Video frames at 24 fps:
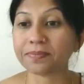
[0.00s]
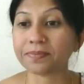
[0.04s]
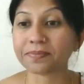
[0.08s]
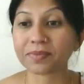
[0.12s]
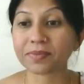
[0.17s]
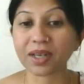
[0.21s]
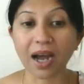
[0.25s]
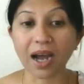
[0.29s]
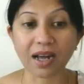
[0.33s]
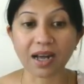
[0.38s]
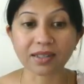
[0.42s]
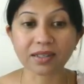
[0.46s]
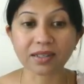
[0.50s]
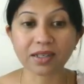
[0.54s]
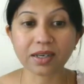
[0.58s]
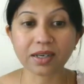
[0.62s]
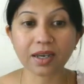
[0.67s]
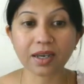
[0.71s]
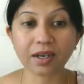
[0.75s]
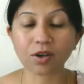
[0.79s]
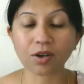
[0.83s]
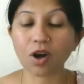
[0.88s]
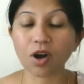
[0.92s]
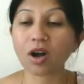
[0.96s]
casting,
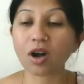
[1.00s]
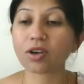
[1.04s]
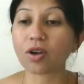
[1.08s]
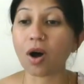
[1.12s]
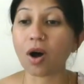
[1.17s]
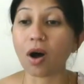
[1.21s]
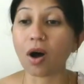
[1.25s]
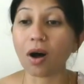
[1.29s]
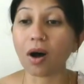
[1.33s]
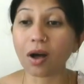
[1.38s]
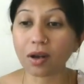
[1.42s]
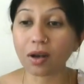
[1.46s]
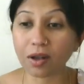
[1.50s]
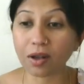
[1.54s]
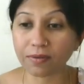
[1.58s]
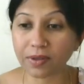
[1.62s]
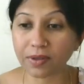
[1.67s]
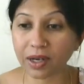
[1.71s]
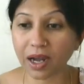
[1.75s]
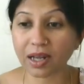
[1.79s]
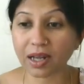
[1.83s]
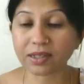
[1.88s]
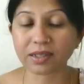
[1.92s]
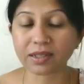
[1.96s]
and not all of
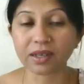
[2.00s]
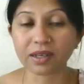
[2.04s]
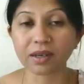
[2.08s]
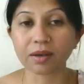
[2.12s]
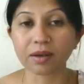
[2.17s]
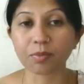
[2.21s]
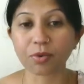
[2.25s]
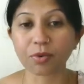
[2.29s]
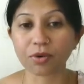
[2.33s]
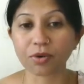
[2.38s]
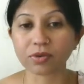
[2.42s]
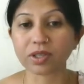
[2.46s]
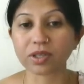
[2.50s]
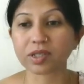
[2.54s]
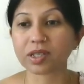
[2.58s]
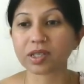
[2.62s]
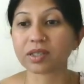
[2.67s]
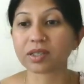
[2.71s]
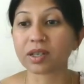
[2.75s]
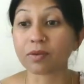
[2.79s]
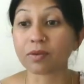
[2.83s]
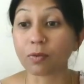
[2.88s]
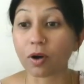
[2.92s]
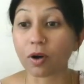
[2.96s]
the casting
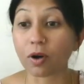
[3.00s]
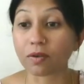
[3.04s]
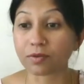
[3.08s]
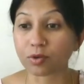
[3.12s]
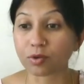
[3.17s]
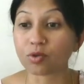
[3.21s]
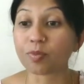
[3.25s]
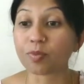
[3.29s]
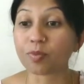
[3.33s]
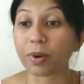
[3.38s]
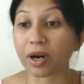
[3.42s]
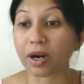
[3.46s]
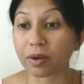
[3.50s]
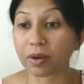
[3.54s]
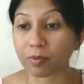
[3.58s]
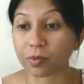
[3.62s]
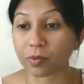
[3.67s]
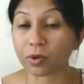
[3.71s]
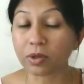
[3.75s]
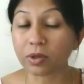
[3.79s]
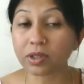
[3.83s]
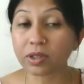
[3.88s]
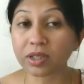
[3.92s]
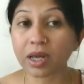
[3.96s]
processes involve two-part
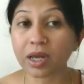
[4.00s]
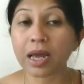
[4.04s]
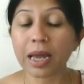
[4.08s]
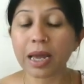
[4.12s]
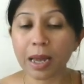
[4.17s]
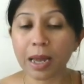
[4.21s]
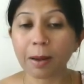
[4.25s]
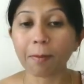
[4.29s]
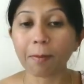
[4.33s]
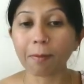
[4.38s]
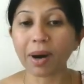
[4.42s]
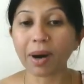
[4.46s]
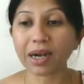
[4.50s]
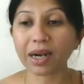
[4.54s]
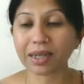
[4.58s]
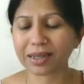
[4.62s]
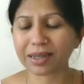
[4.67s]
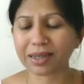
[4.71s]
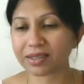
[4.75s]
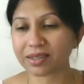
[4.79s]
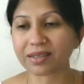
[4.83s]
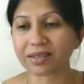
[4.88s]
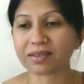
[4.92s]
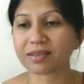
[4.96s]
molds, but
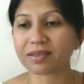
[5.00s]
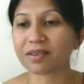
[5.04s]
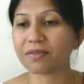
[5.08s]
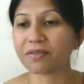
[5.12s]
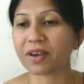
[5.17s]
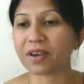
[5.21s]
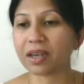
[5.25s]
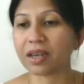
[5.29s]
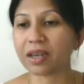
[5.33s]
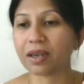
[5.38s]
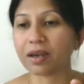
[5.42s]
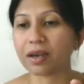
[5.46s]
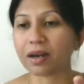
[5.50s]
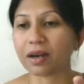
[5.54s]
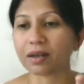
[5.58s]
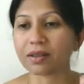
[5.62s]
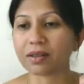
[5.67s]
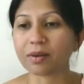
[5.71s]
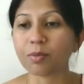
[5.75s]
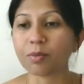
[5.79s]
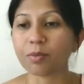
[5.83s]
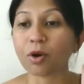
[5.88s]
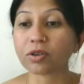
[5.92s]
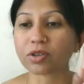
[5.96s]
this is
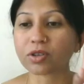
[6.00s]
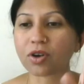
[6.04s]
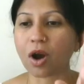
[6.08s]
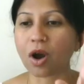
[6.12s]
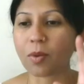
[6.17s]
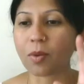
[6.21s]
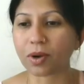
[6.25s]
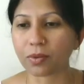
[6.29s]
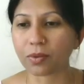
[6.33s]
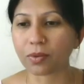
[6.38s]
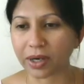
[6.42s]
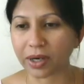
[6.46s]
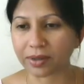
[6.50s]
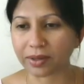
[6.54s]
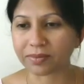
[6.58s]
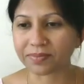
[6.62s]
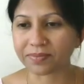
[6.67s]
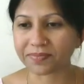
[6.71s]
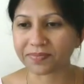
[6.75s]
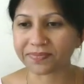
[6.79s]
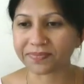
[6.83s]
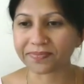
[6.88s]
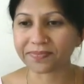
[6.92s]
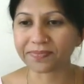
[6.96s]
the most common one.
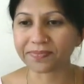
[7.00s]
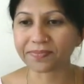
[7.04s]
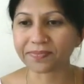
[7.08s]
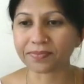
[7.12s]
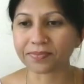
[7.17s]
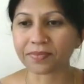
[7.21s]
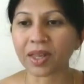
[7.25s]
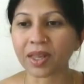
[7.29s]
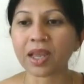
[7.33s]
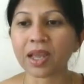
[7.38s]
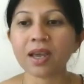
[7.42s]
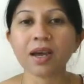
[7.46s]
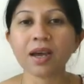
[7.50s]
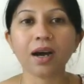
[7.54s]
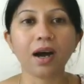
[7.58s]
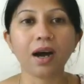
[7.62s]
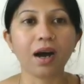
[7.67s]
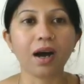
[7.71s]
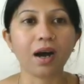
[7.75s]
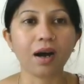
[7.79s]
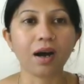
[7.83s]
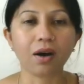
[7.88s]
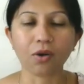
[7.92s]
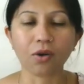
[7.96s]

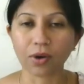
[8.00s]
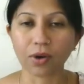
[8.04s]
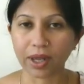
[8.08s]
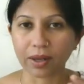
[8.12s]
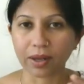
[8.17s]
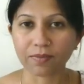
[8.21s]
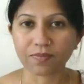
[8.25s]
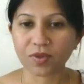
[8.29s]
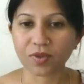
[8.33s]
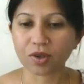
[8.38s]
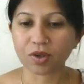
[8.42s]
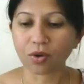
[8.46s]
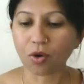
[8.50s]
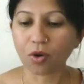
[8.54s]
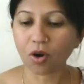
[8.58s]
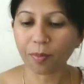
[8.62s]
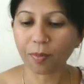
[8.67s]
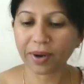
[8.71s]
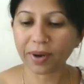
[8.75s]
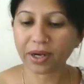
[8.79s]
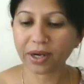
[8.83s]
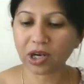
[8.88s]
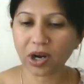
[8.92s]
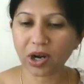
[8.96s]
Okay, so
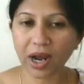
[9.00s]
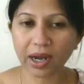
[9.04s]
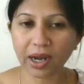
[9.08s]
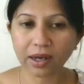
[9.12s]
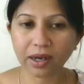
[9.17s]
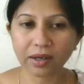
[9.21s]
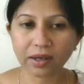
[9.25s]
cope and drag.